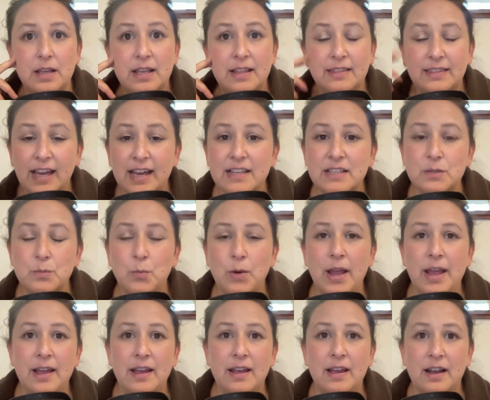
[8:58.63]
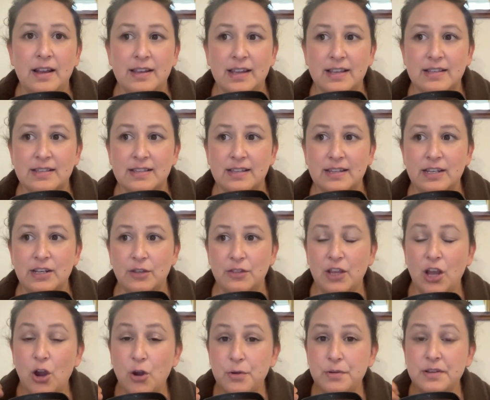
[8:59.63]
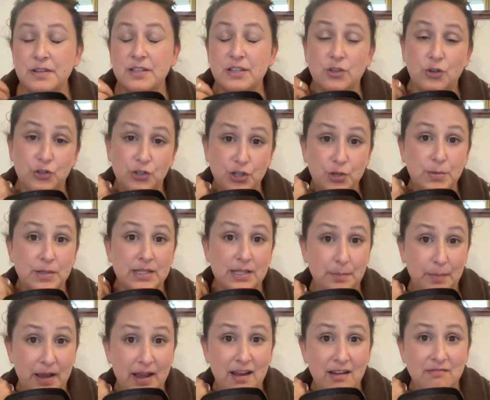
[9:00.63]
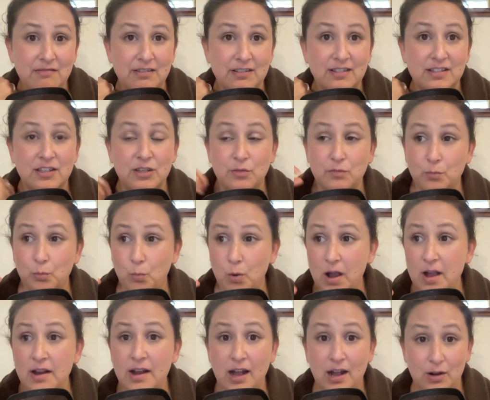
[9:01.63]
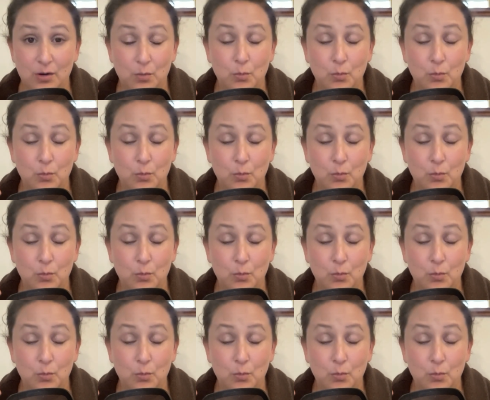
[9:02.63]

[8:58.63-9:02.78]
That's where I guess, the onus is on you as the parent to work out